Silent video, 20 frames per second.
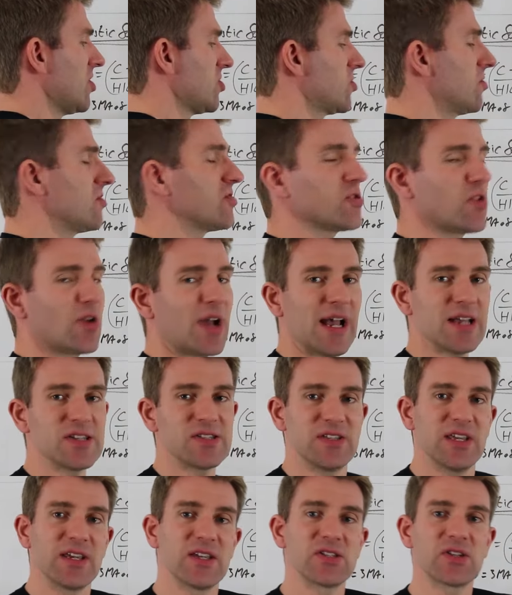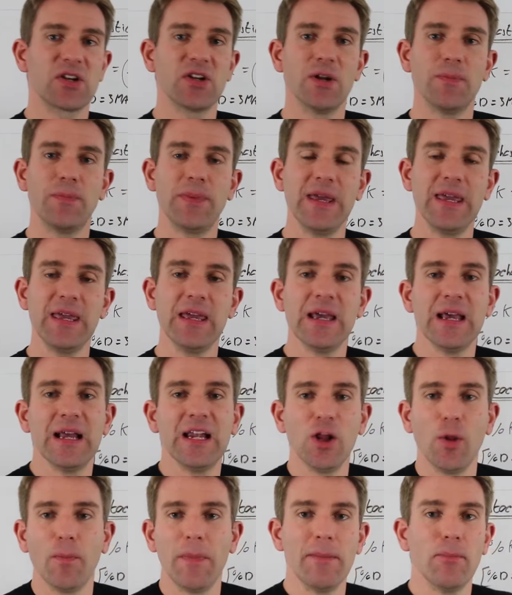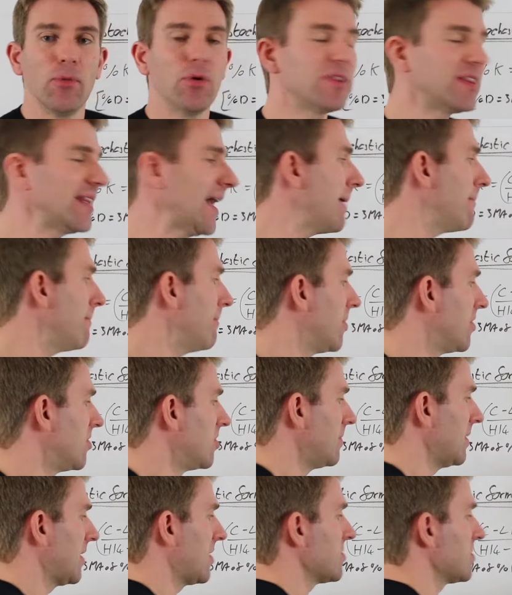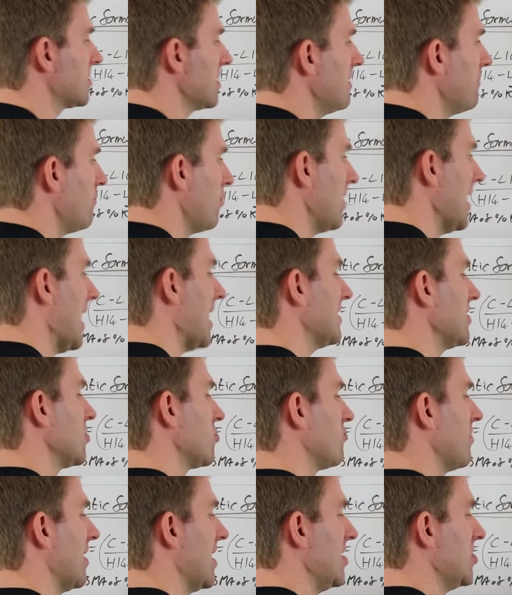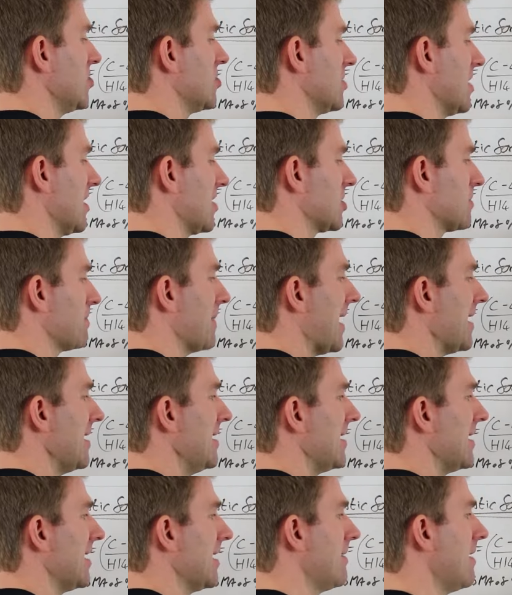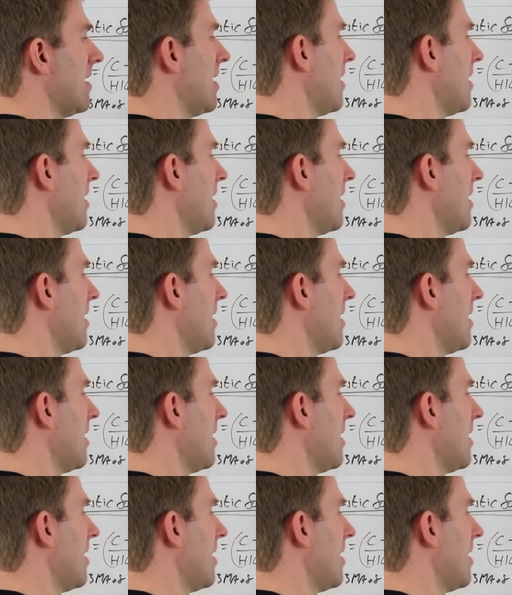So the stochastic is going to be a little bit more dampened because if we had this range expanding,